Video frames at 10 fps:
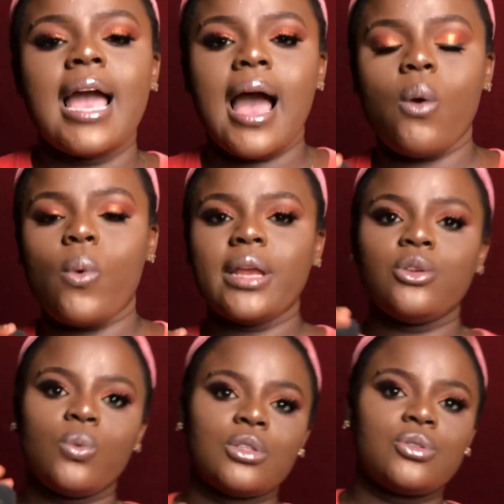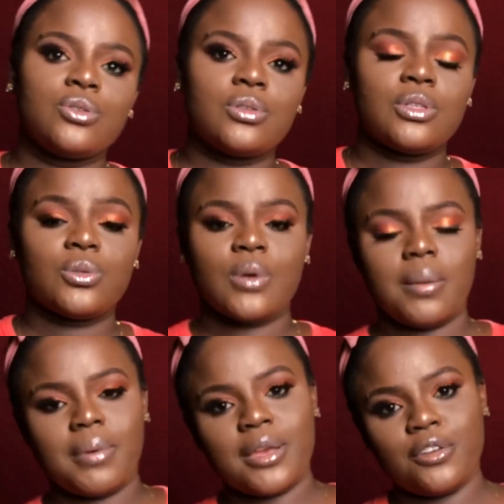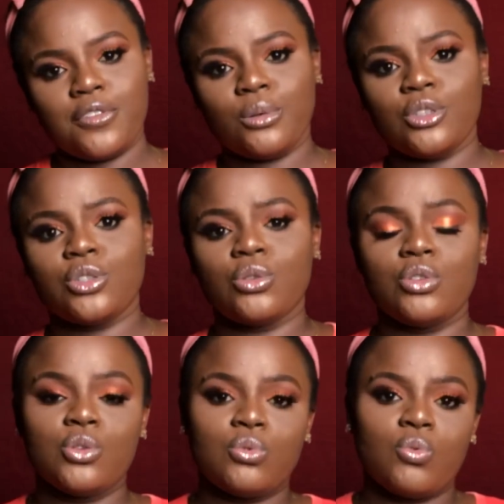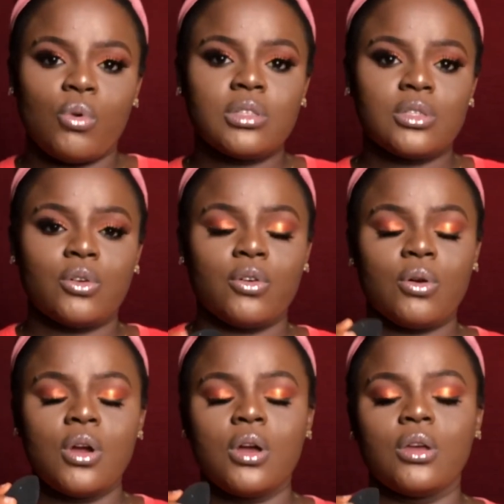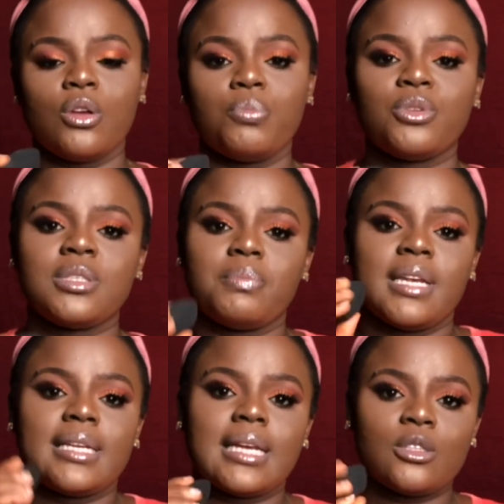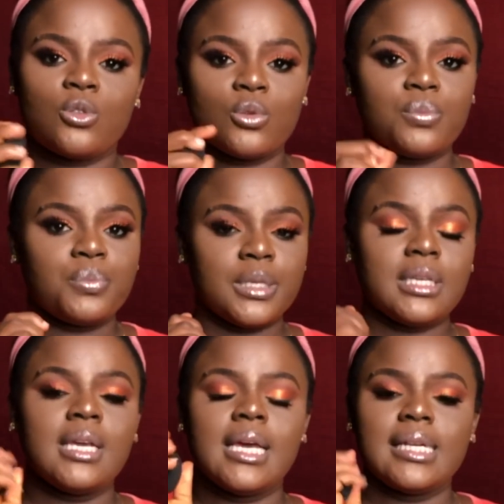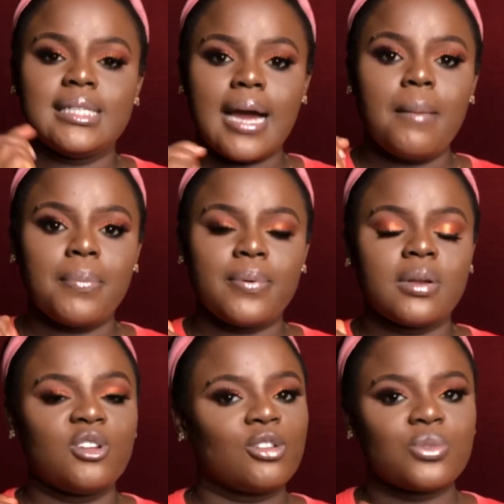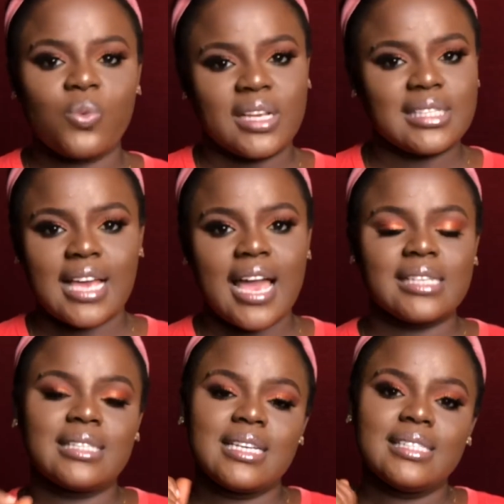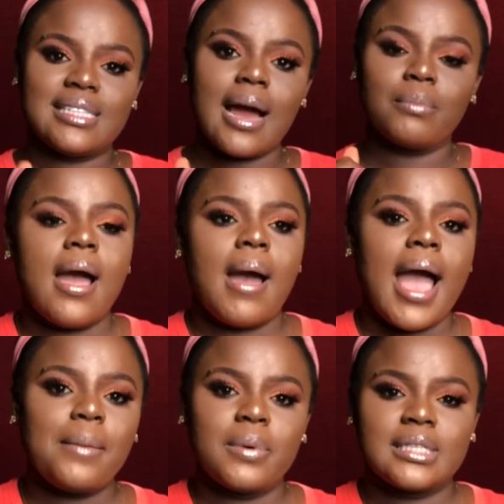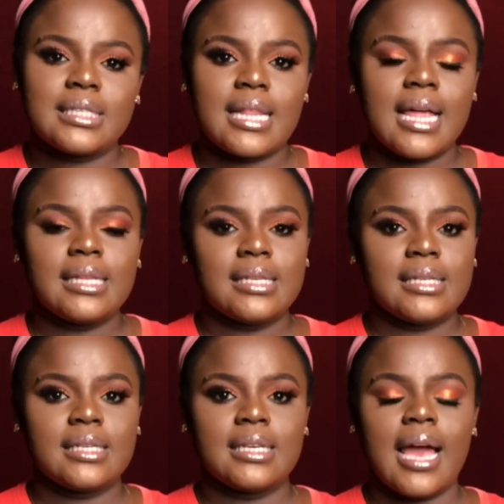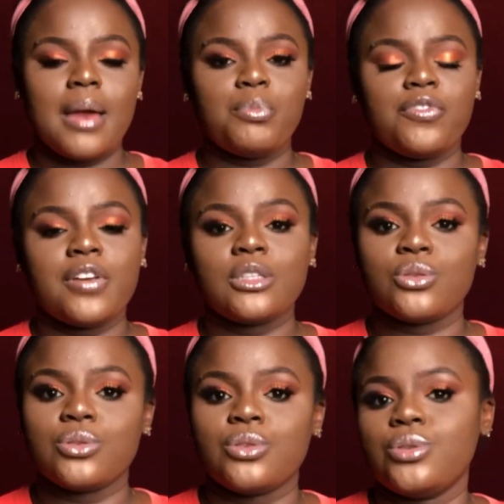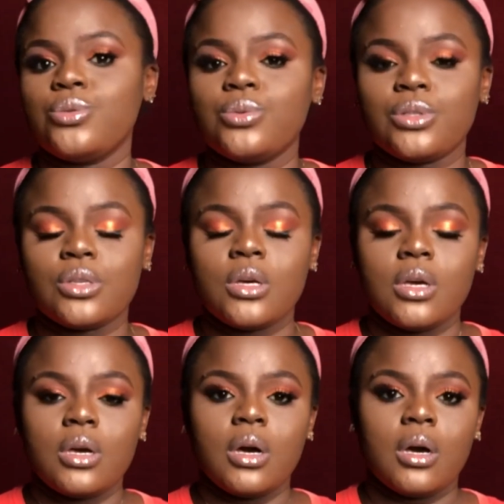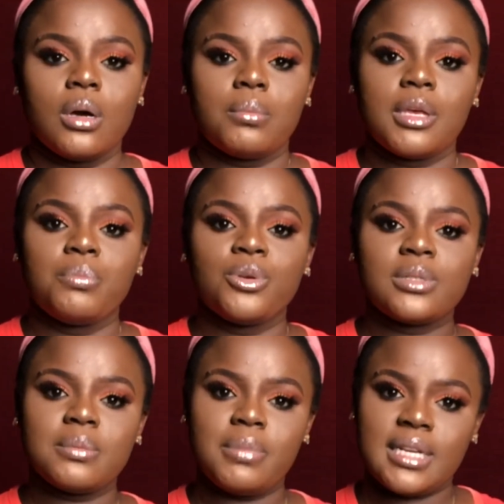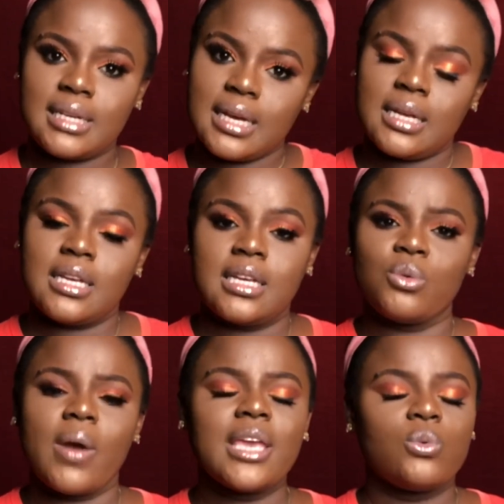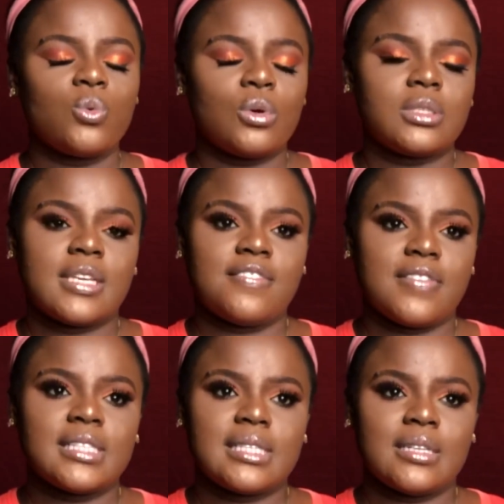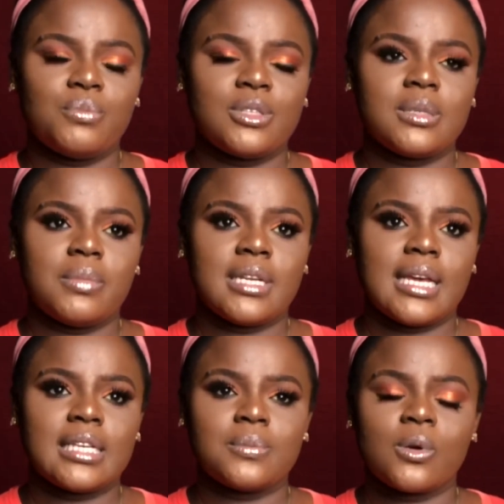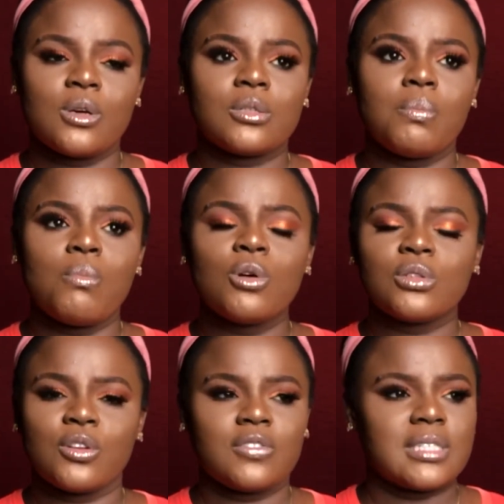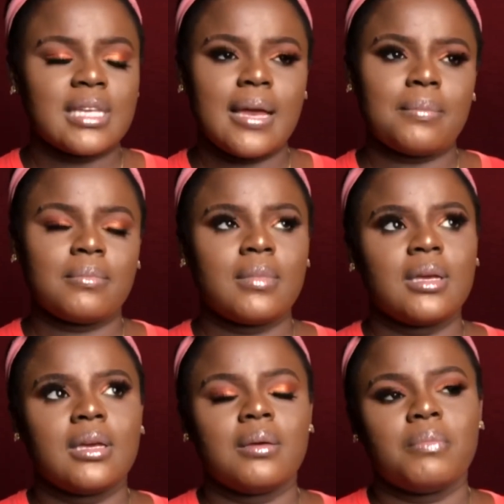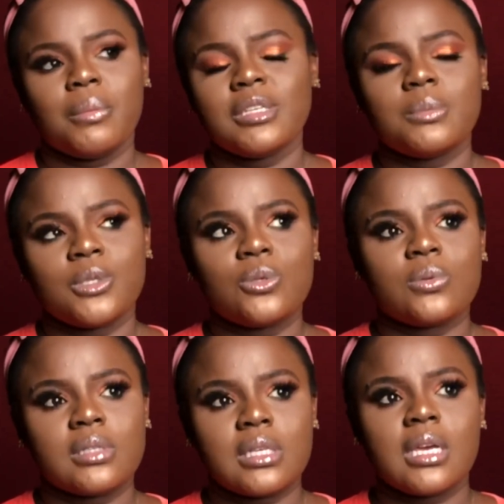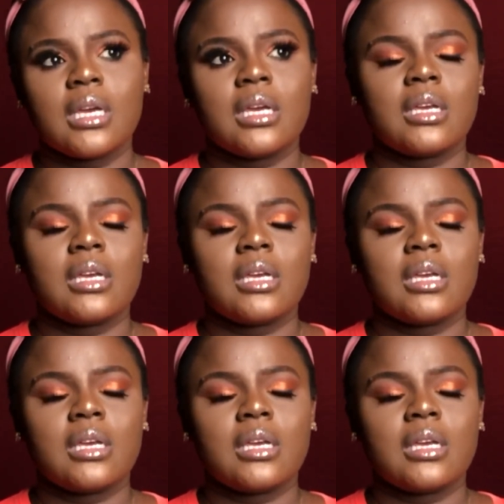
And when you want to use it to apply your foundation, you would want your beauty blender to be damp, not wet, guys. Damp. I personally prefer to use a beauty blender. Why you would want to invest in a beauty blender is because most of the time, permit me to say